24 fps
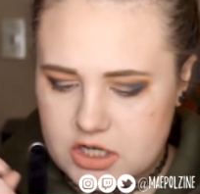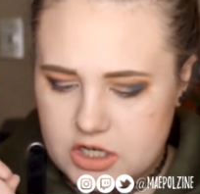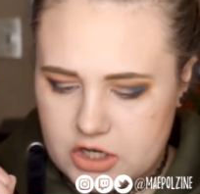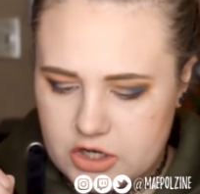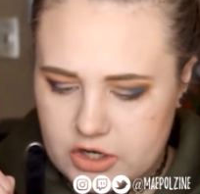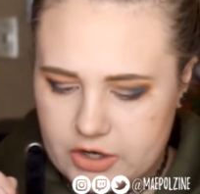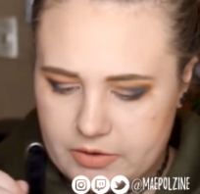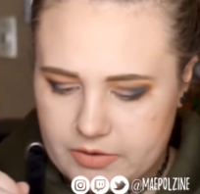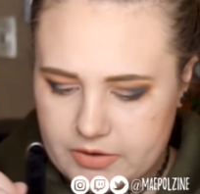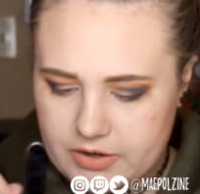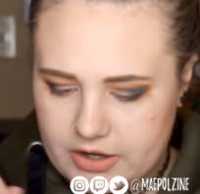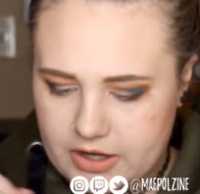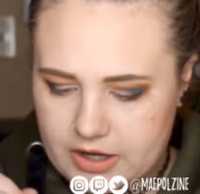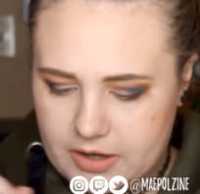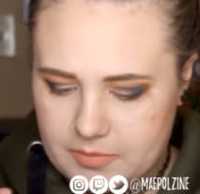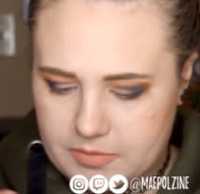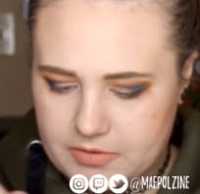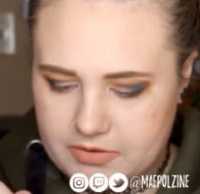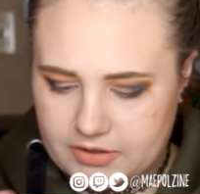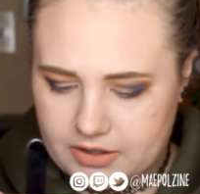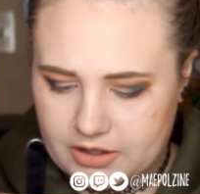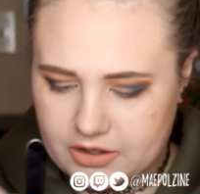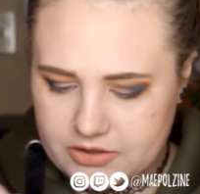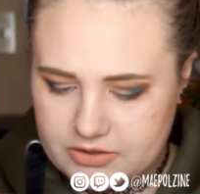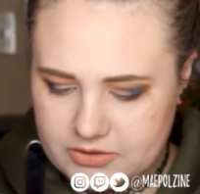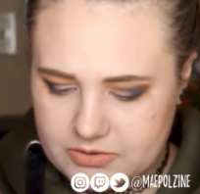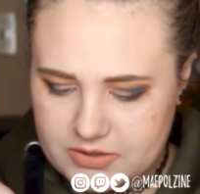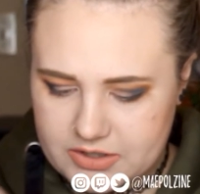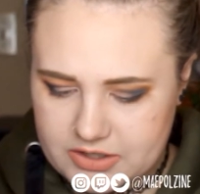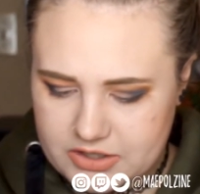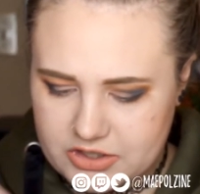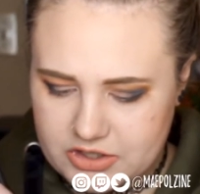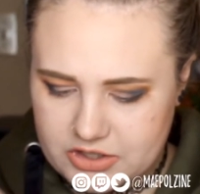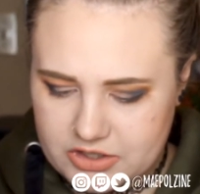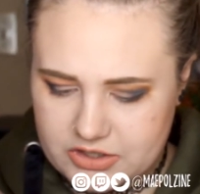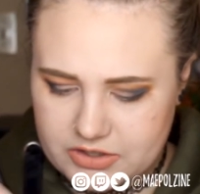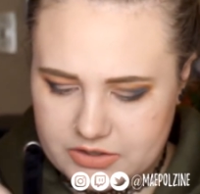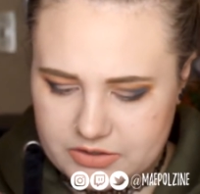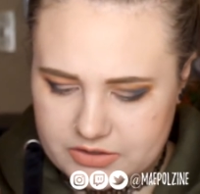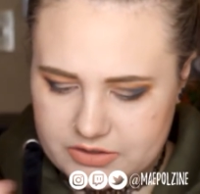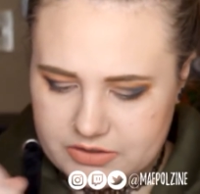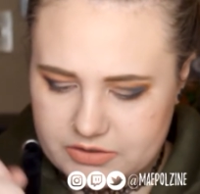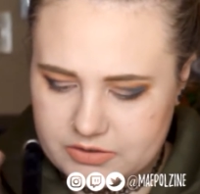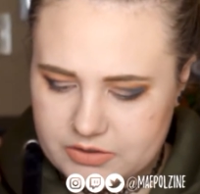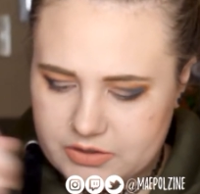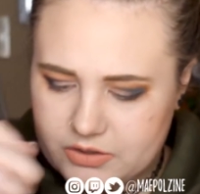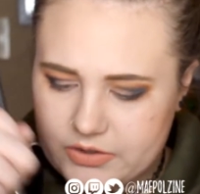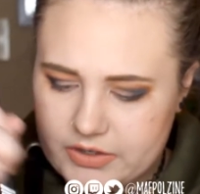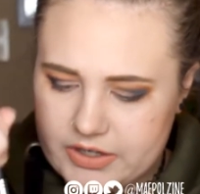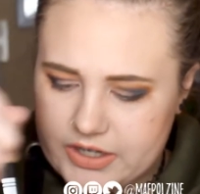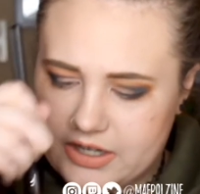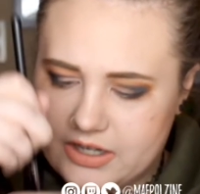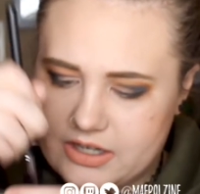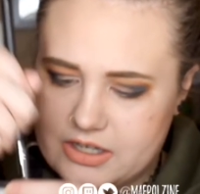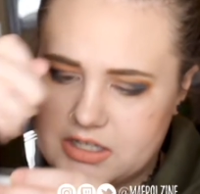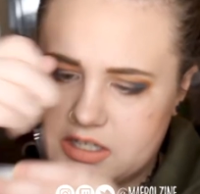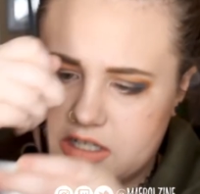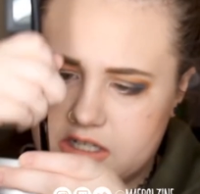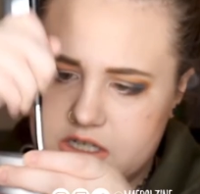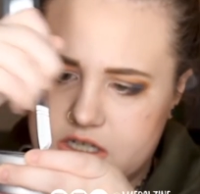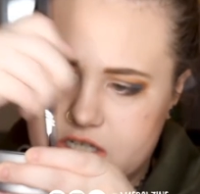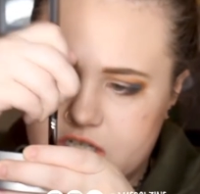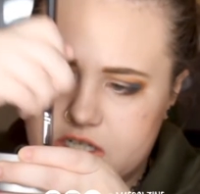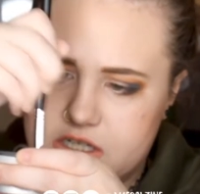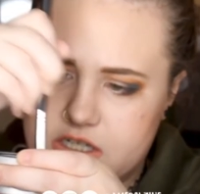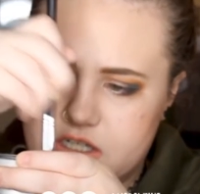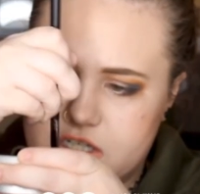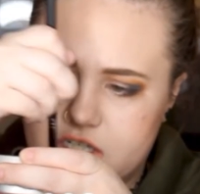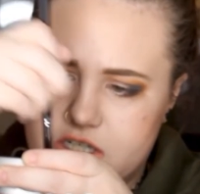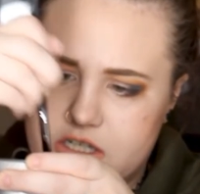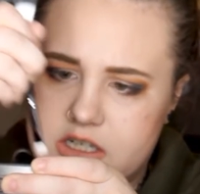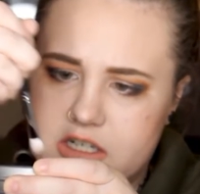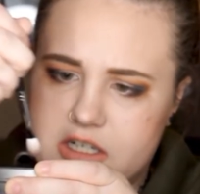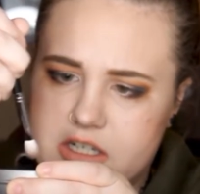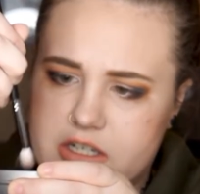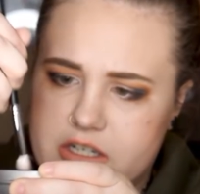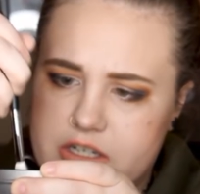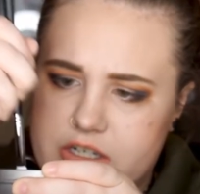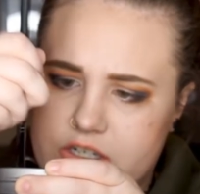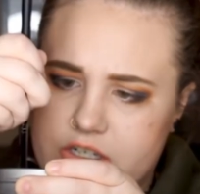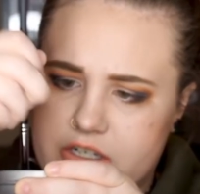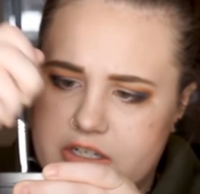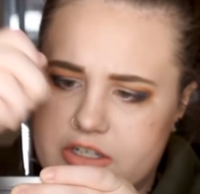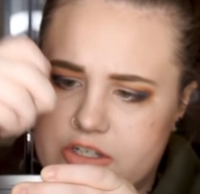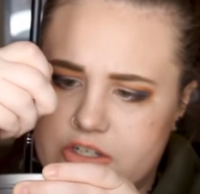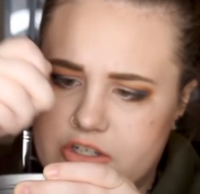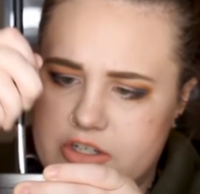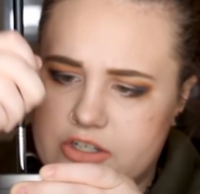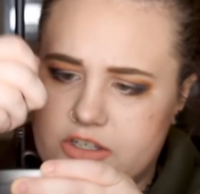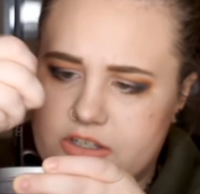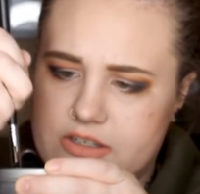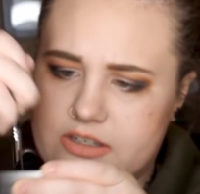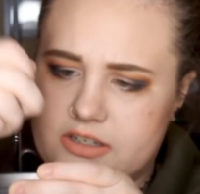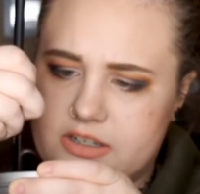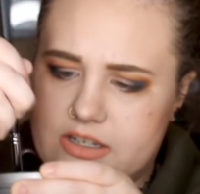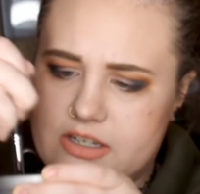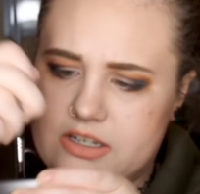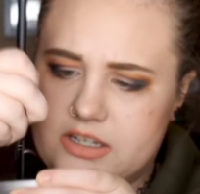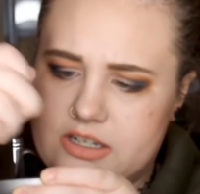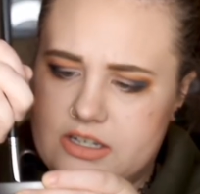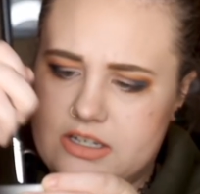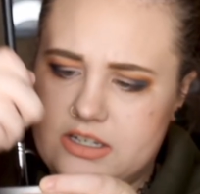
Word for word: Alright, we're gonna grab this color switch real quick and just